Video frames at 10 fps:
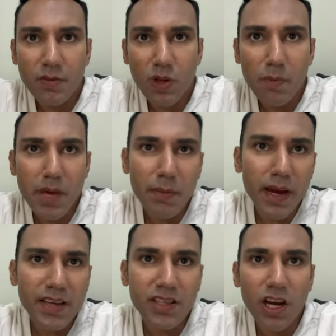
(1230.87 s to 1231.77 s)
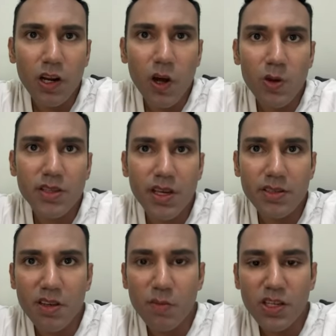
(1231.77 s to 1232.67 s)
while minimizing our
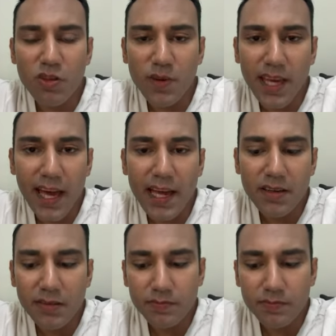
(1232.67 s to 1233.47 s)
losses as much as we can.